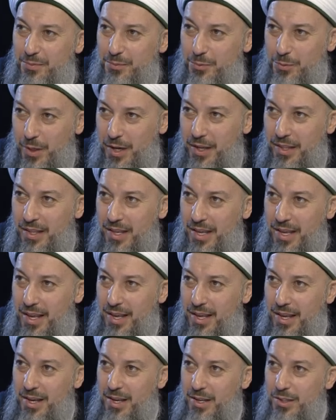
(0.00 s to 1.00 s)
Right.
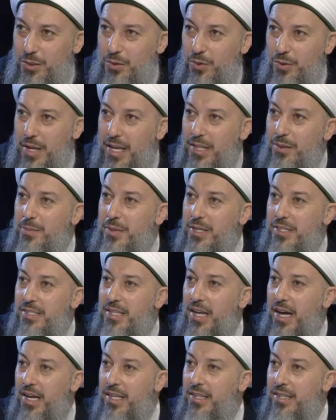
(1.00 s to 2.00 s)
So that means
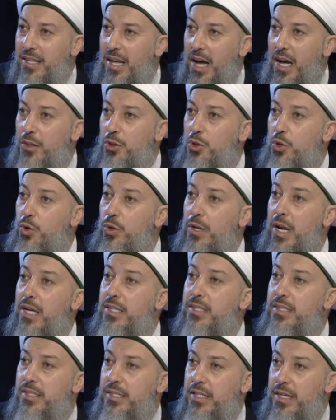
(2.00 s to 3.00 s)
the unknown,
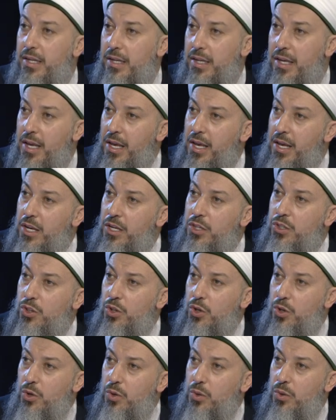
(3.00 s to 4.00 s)
unseen.
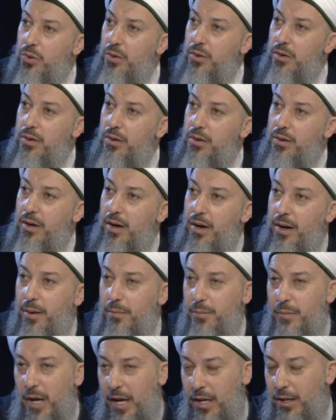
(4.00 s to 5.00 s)
So,
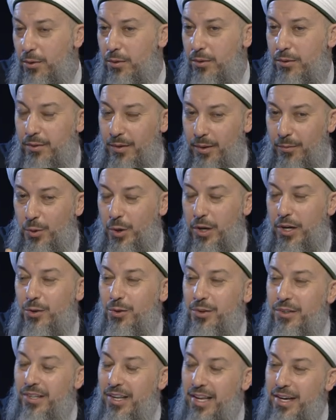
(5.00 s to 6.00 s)
I don't, we are
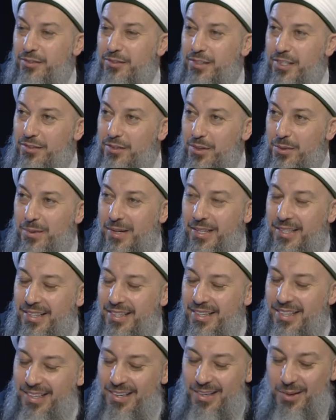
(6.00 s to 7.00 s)
on live TV, but,
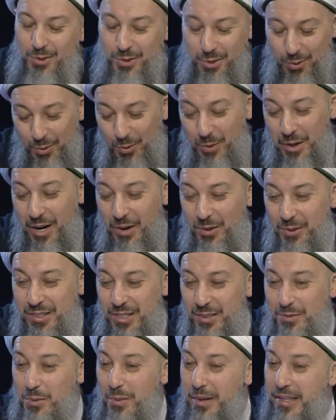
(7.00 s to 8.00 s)
or we are on
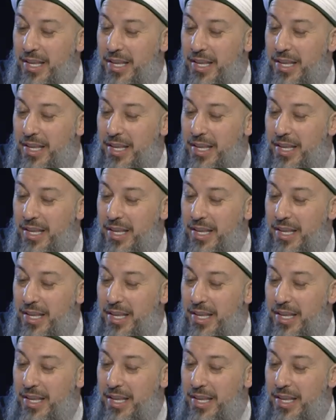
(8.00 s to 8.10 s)
TV, but